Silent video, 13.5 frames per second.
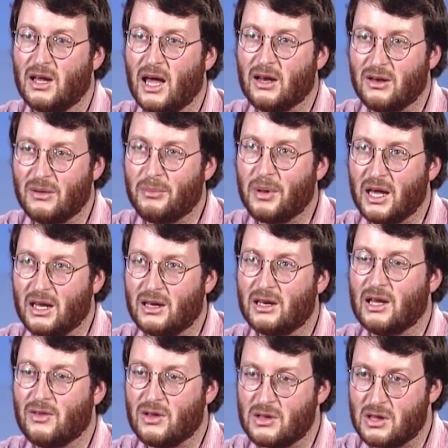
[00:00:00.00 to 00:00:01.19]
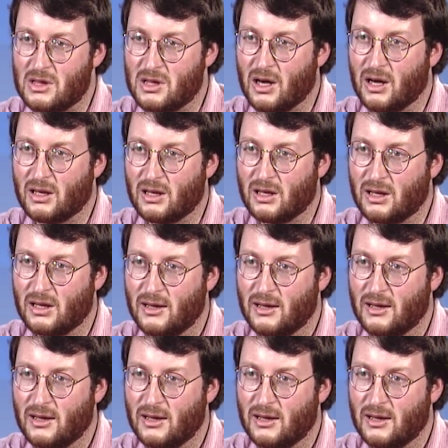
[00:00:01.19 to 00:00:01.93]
and debate in the society.